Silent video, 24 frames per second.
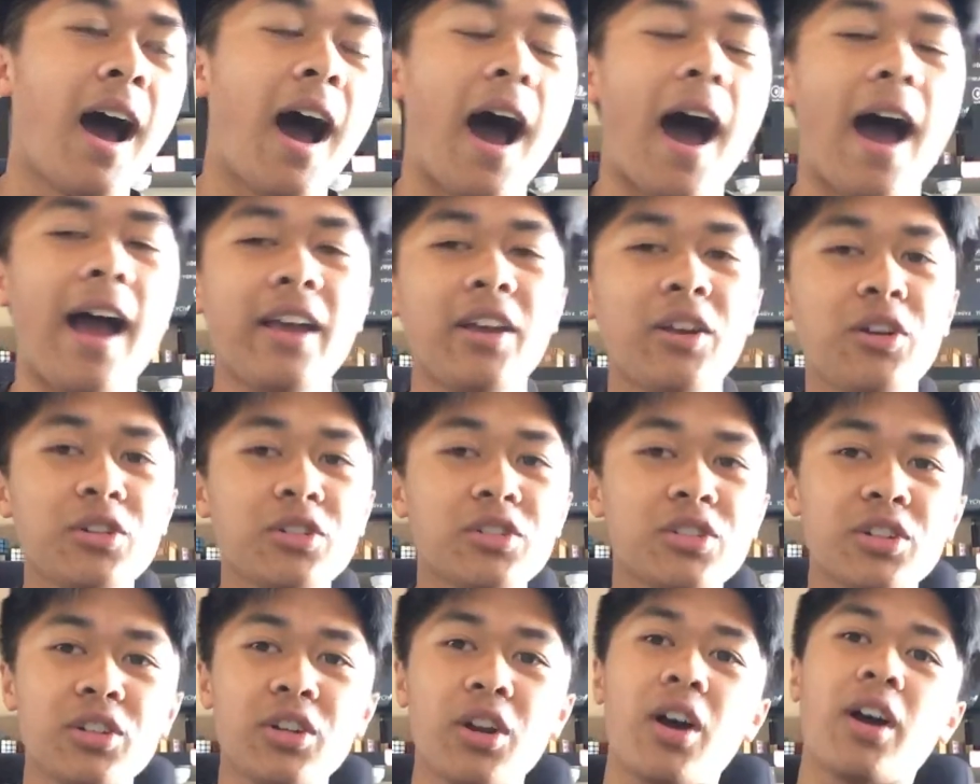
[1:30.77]
I
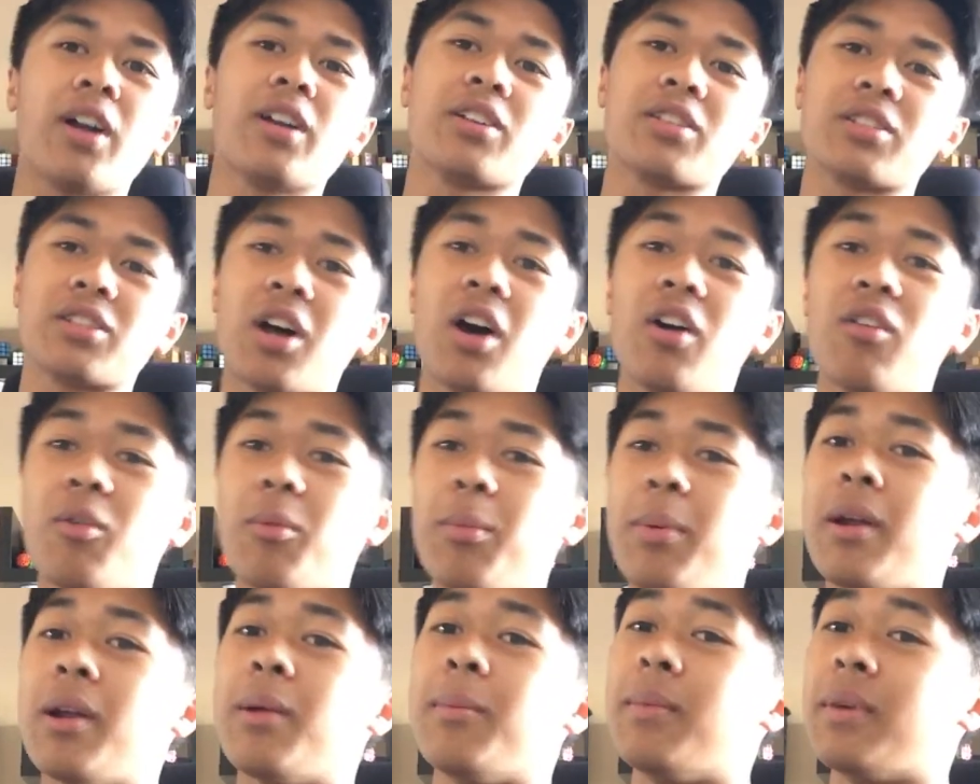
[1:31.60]
used to know how to solve a
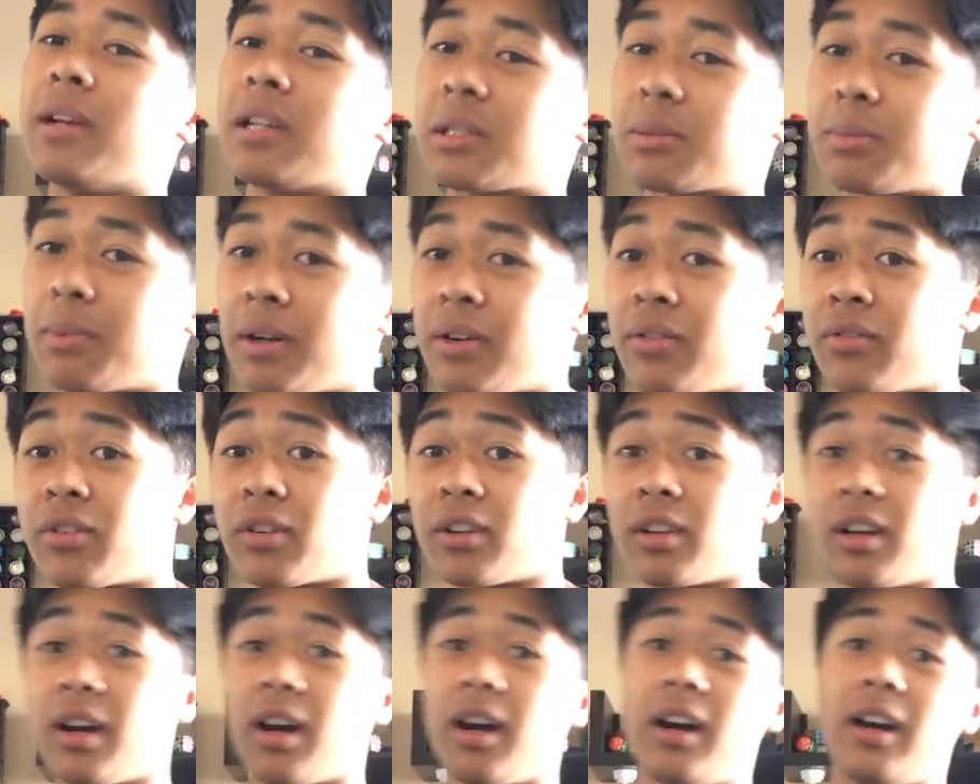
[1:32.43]
Pyraminx, but I
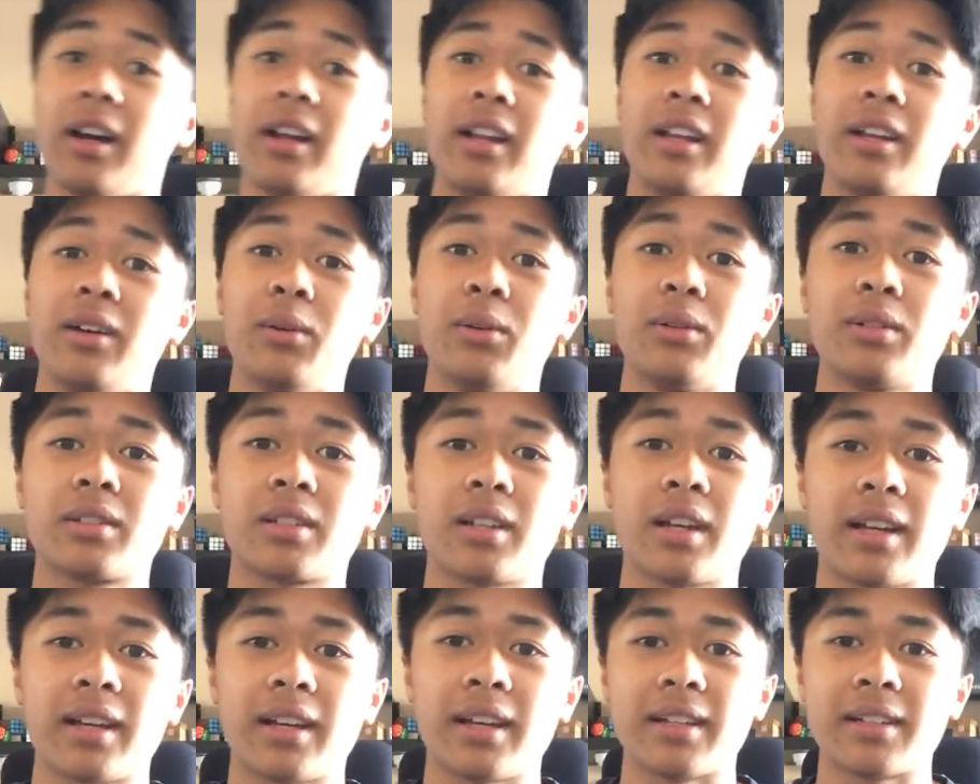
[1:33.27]
forgot. It was
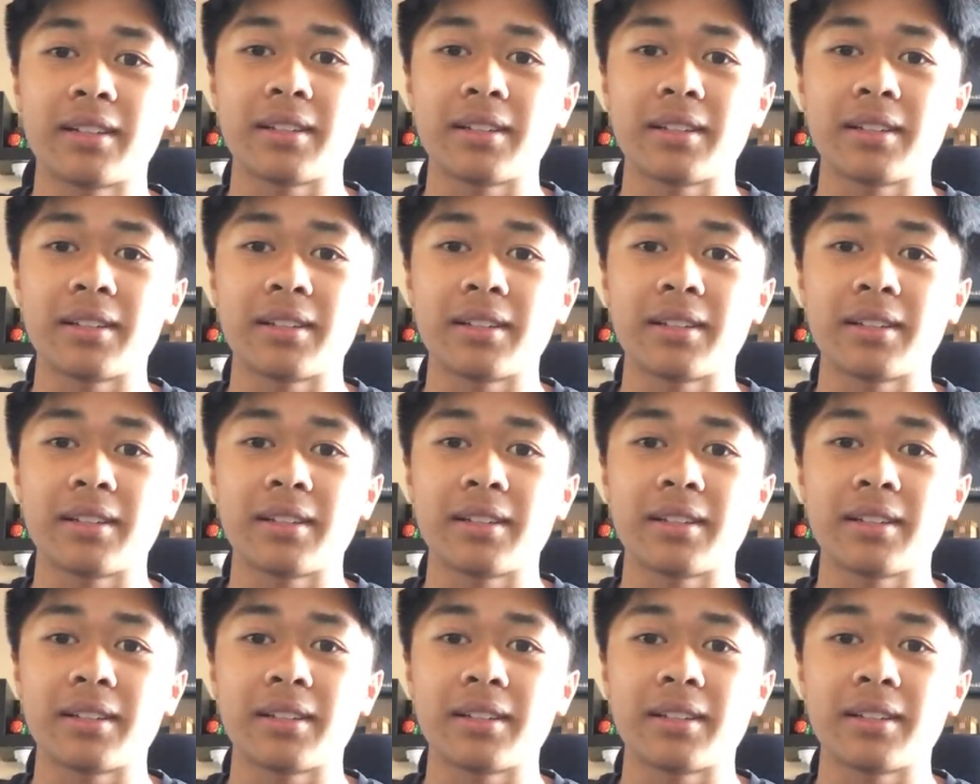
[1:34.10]
like